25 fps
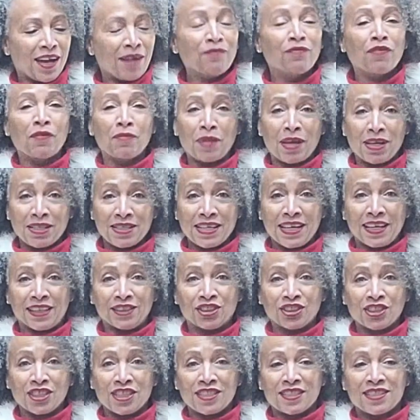I'm from Los
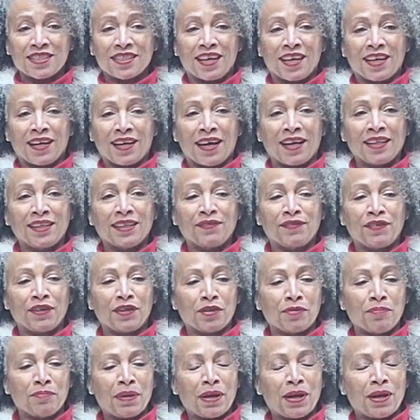Angeles. I live
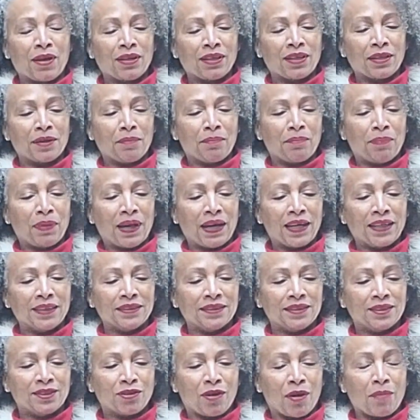here in Maryland, but
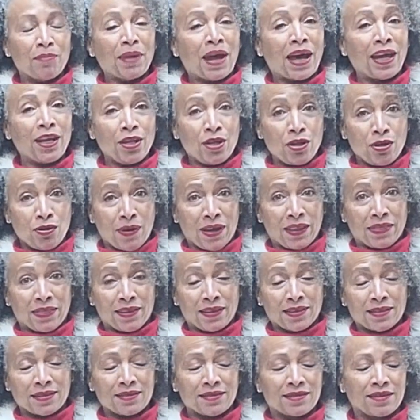so I'm not new at
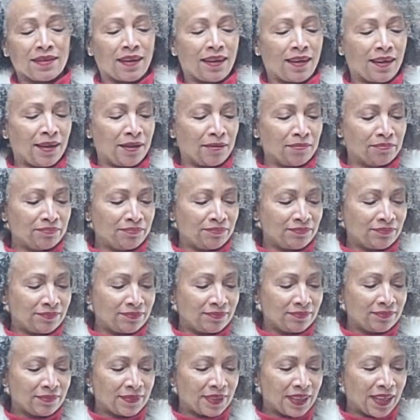this.
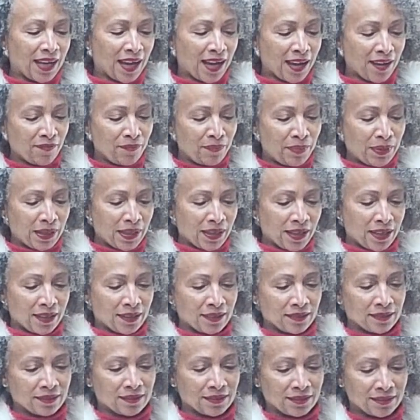I've
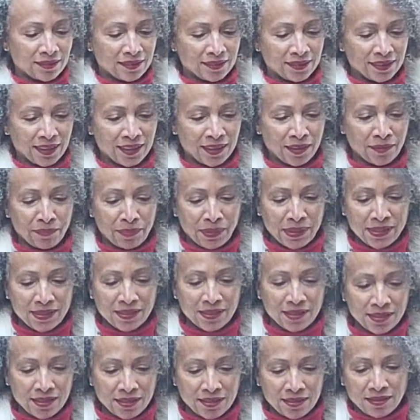been in the
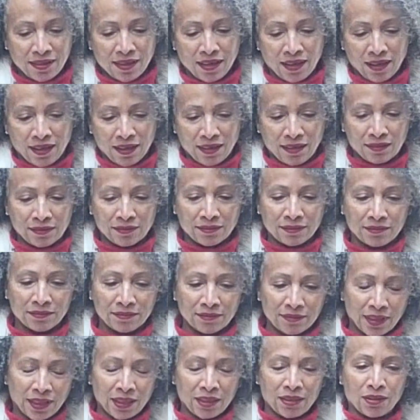business, I
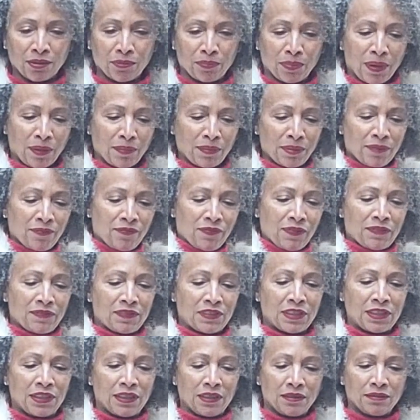don't know, probably
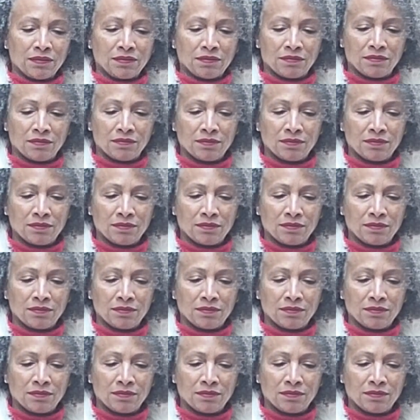15,